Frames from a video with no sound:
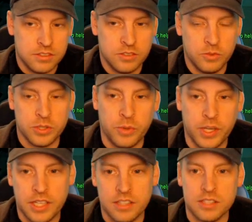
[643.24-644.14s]
with
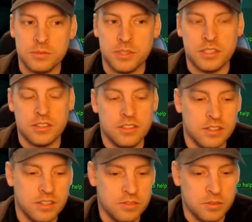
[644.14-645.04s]
Quaking last week, the
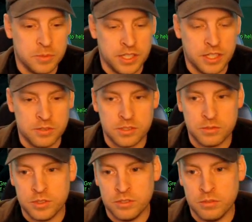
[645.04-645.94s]
thing from Beyond was a
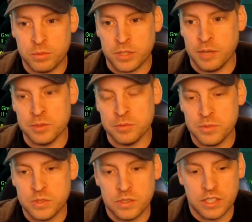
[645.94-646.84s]
real problem,
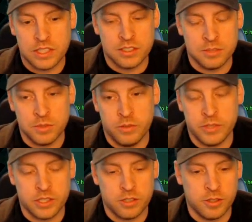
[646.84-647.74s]
so I ended up
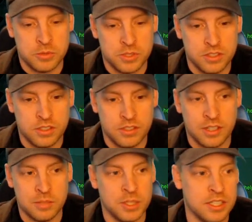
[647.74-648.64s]
lowering corruption on a
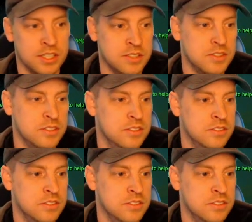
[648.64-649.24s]
lot of my guys.